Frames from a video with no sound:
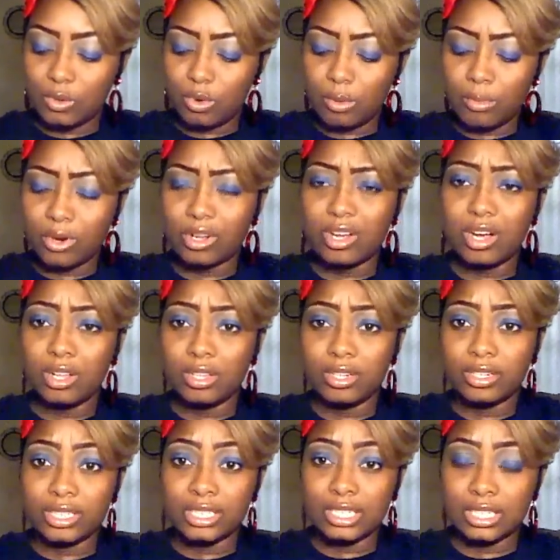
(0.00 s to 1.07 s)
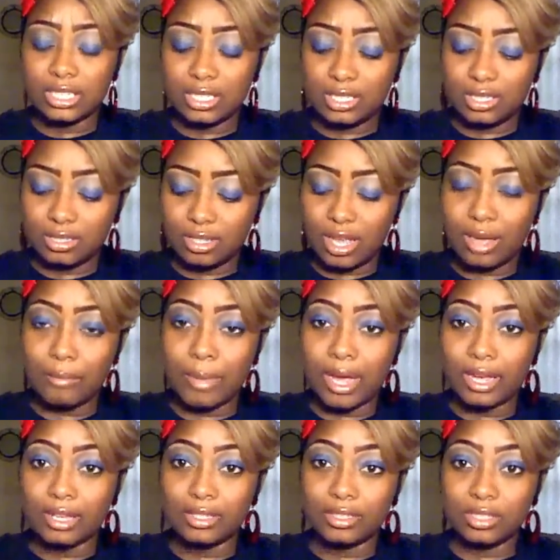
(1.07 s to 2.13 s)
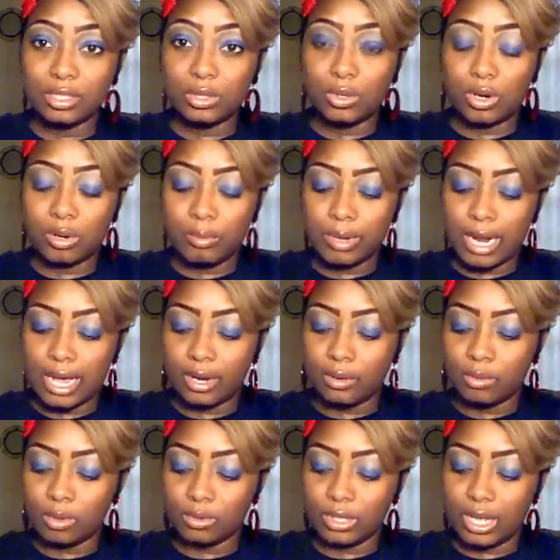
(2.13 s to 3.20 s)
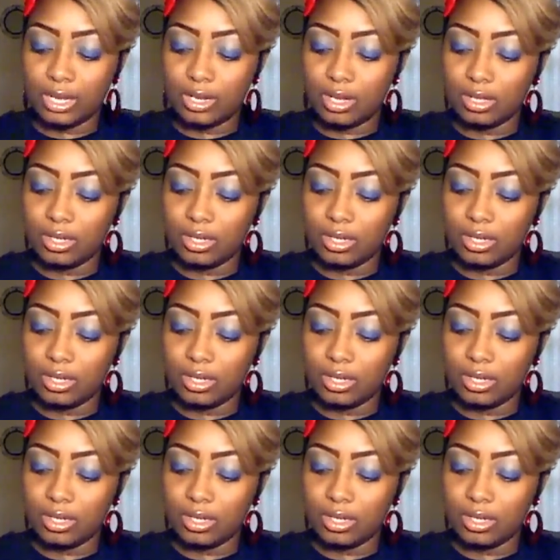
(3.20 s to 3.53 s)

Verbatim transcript: one more color in this at my store, but I didn't want that